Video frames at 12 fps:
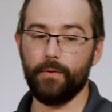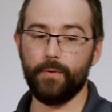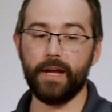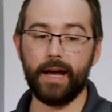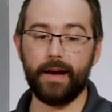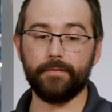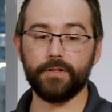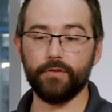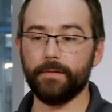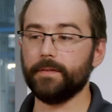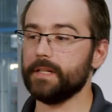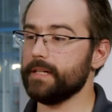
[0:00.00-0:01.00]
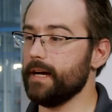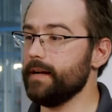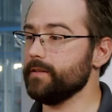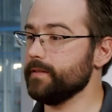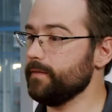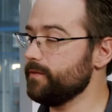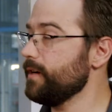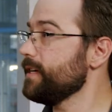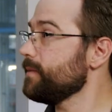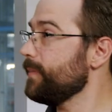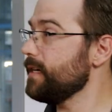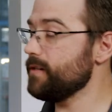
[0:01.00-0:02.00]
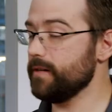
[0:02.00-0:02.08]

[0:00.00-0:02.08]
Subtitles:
we have two different styles of the drain spade